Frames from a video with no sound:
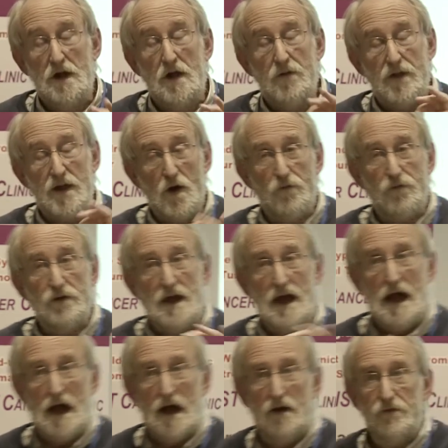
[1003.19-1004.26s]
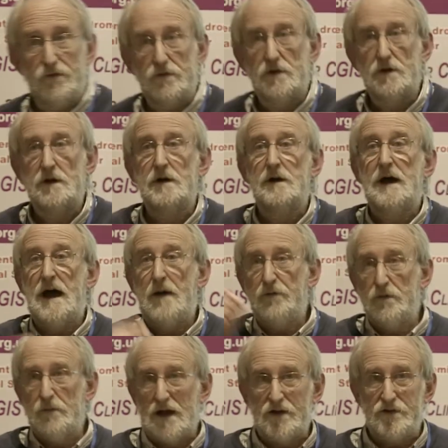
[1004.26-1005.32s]
they often have
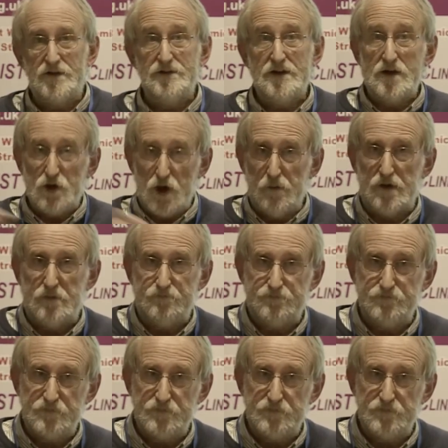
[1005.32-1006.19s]
abnormalities in common.